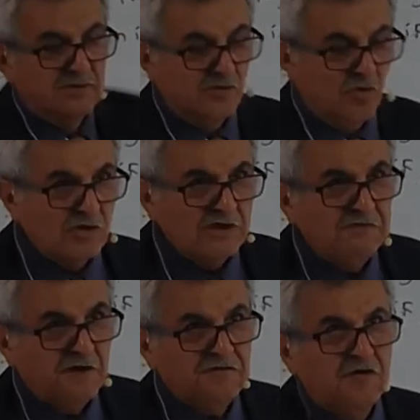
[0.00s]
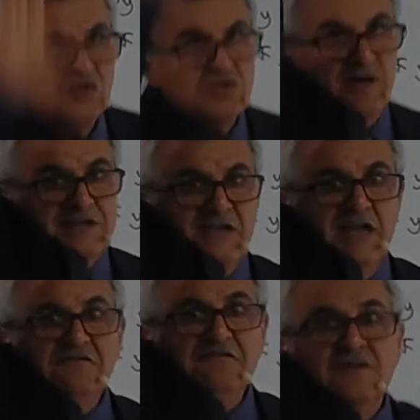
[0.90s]
or if I force
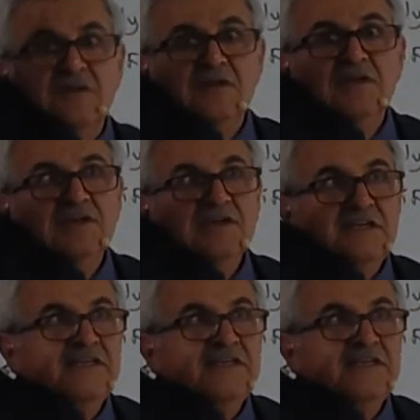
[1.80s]
myself, it